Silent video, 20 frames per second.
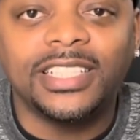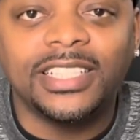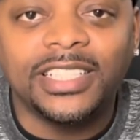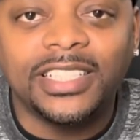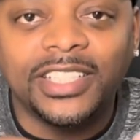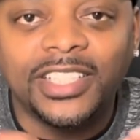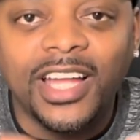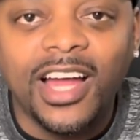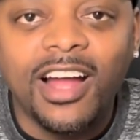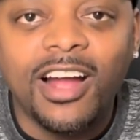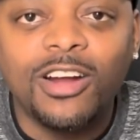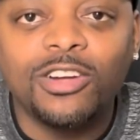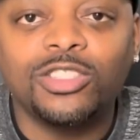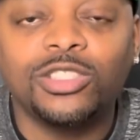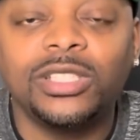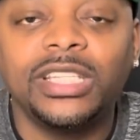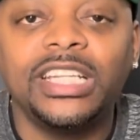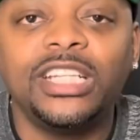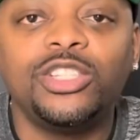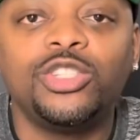
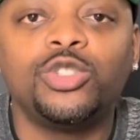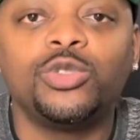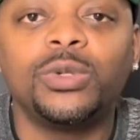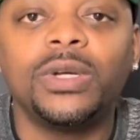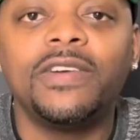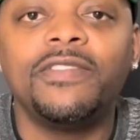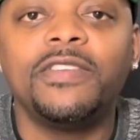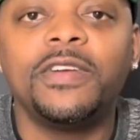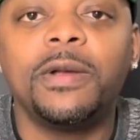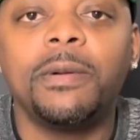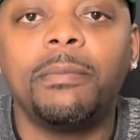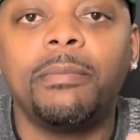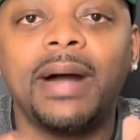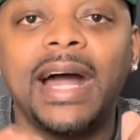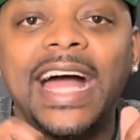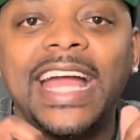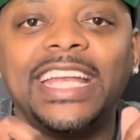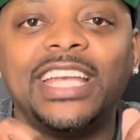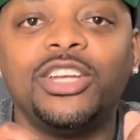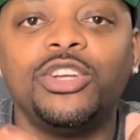largely driven
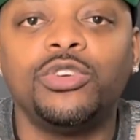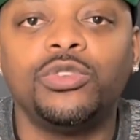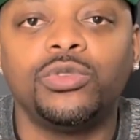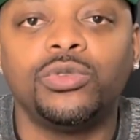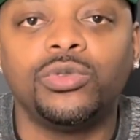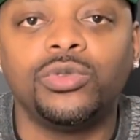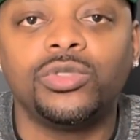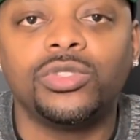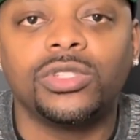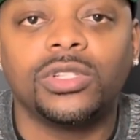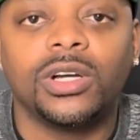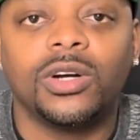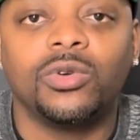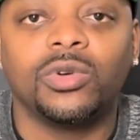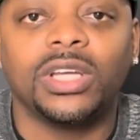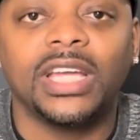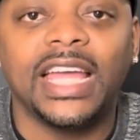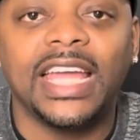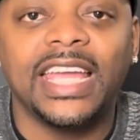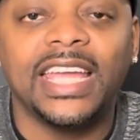by news,
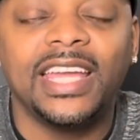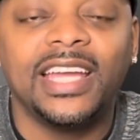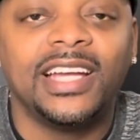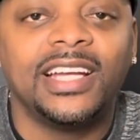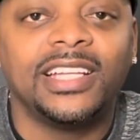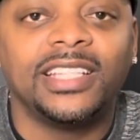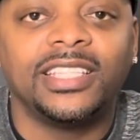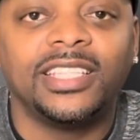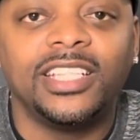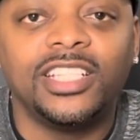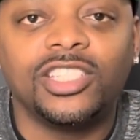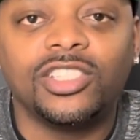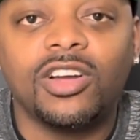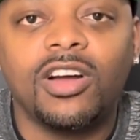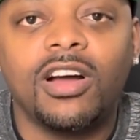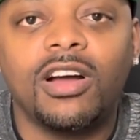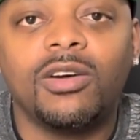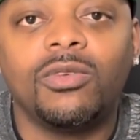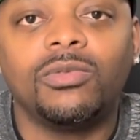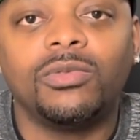okay? These
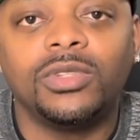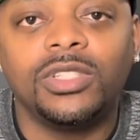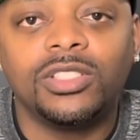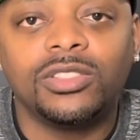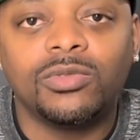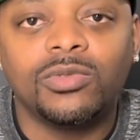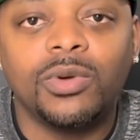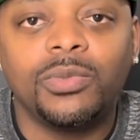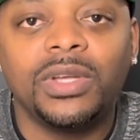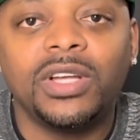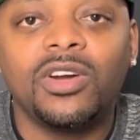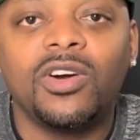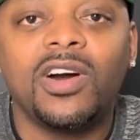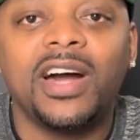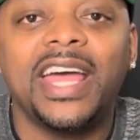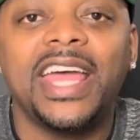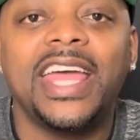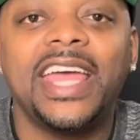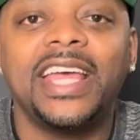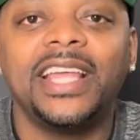are what we call
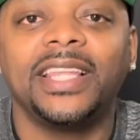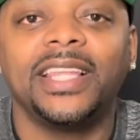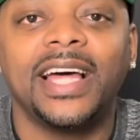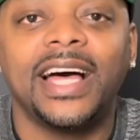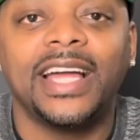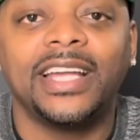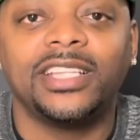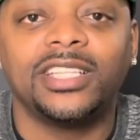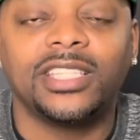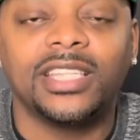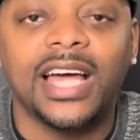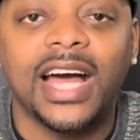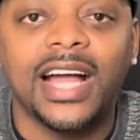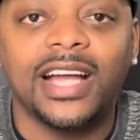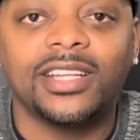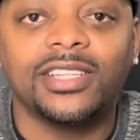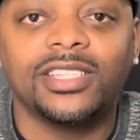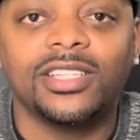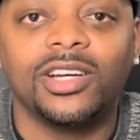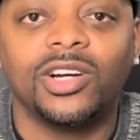headline
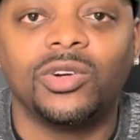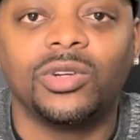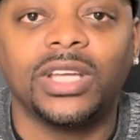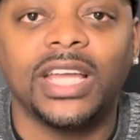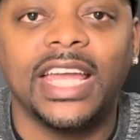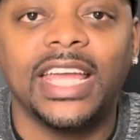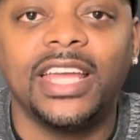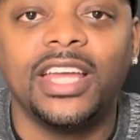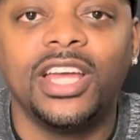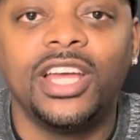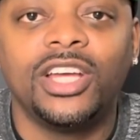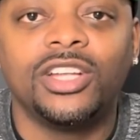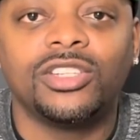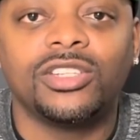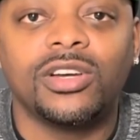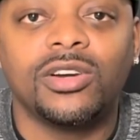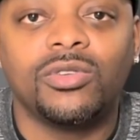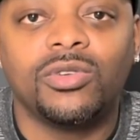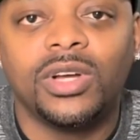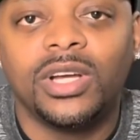stocks, okay?
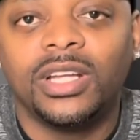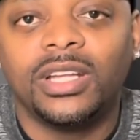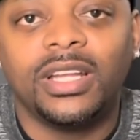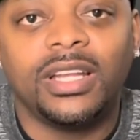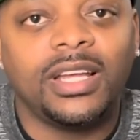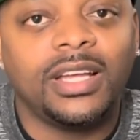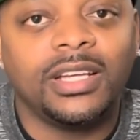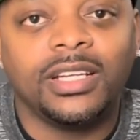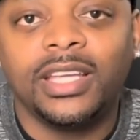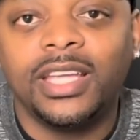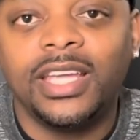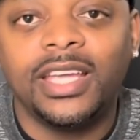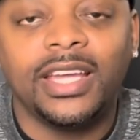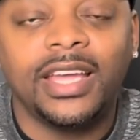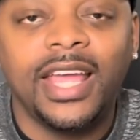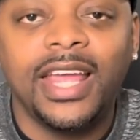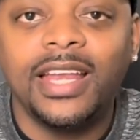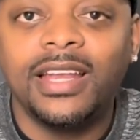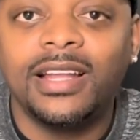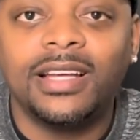So again,
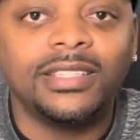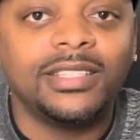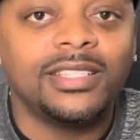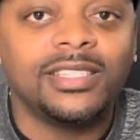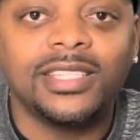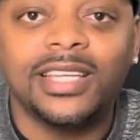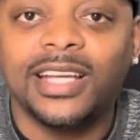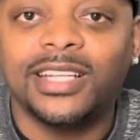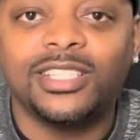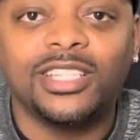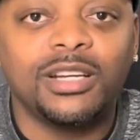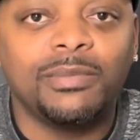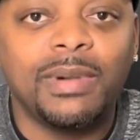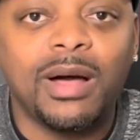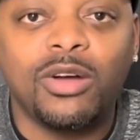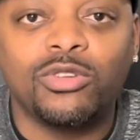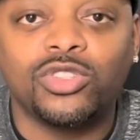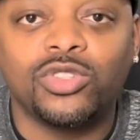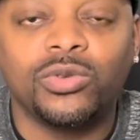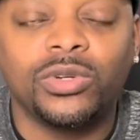ain't nothing sexy
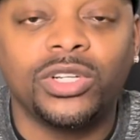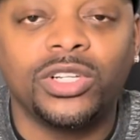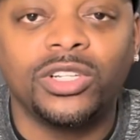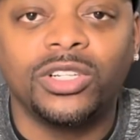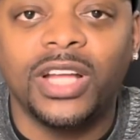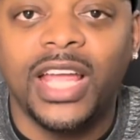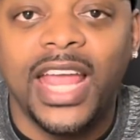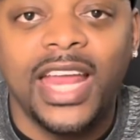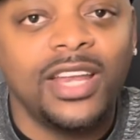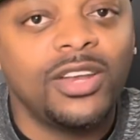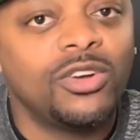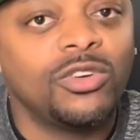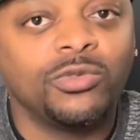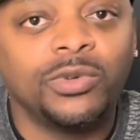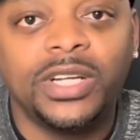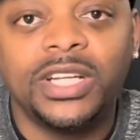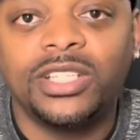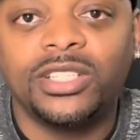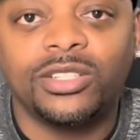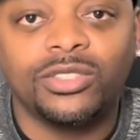about Twitter. Ain't no
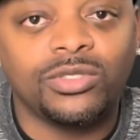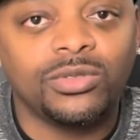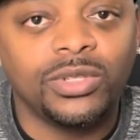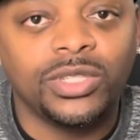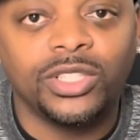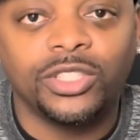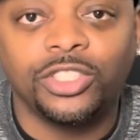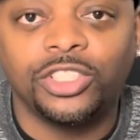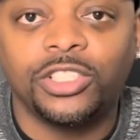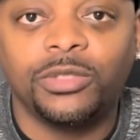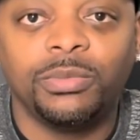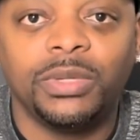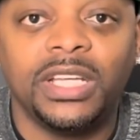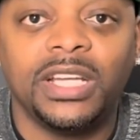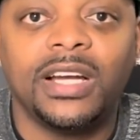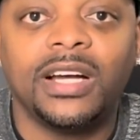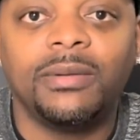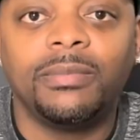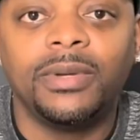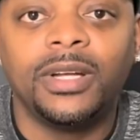reason Twitter should be
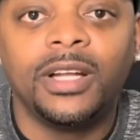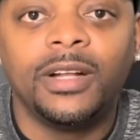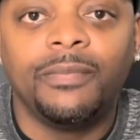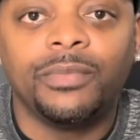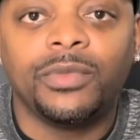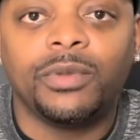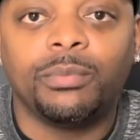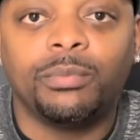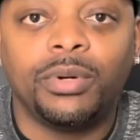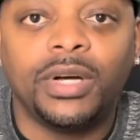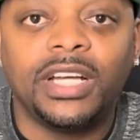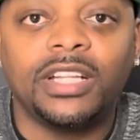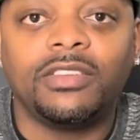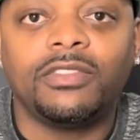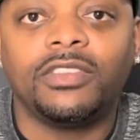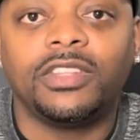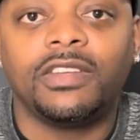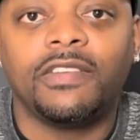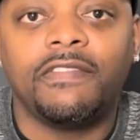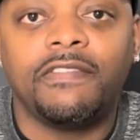up. But
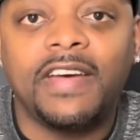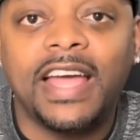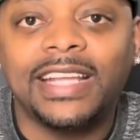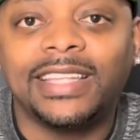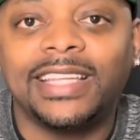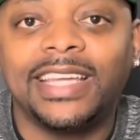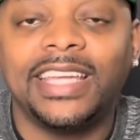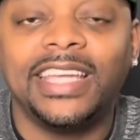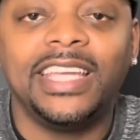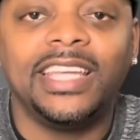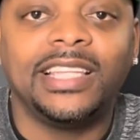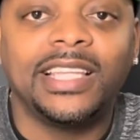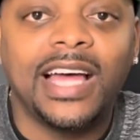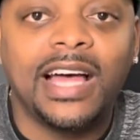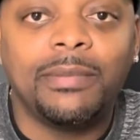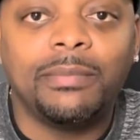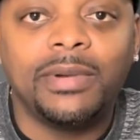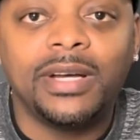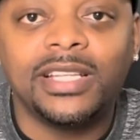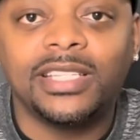the fact that
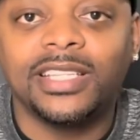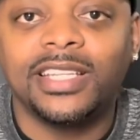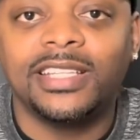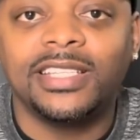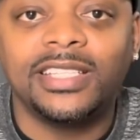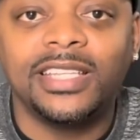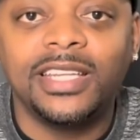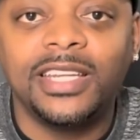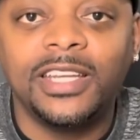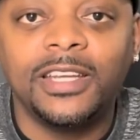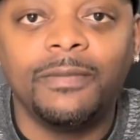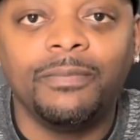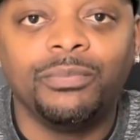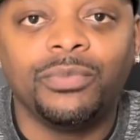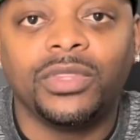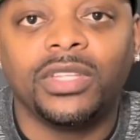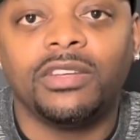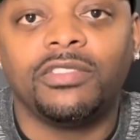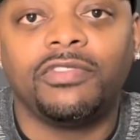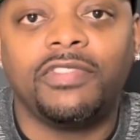Elon Musk is in it,
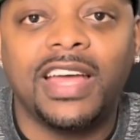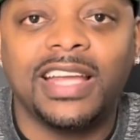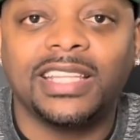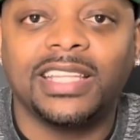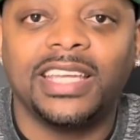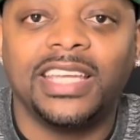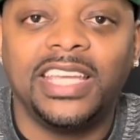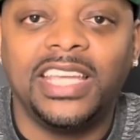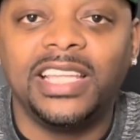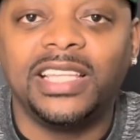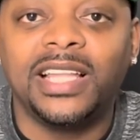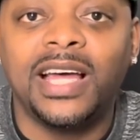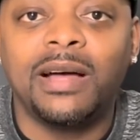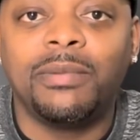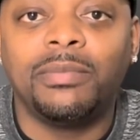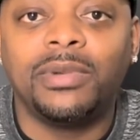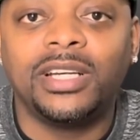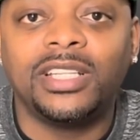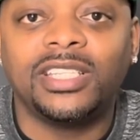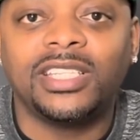the fact that Elon
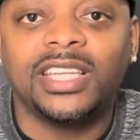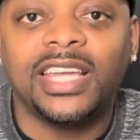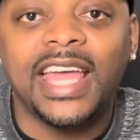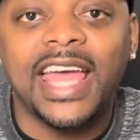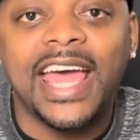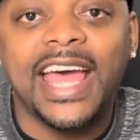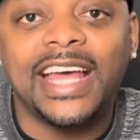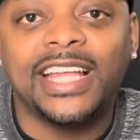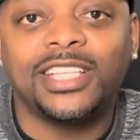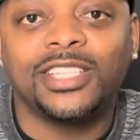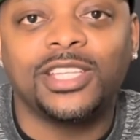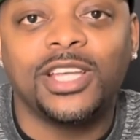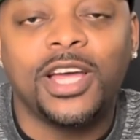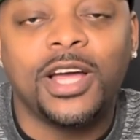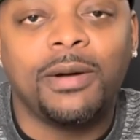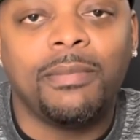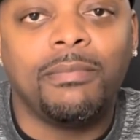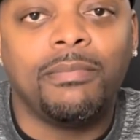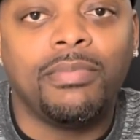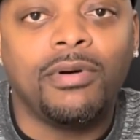Musk has
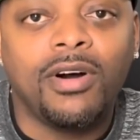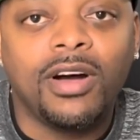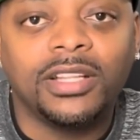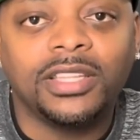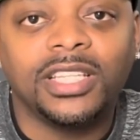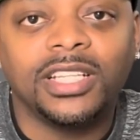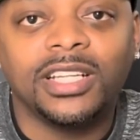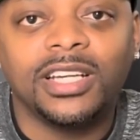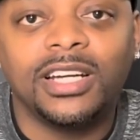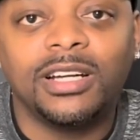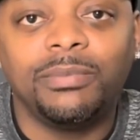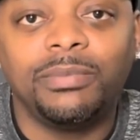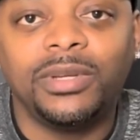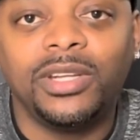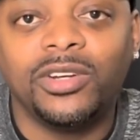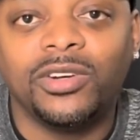bought the company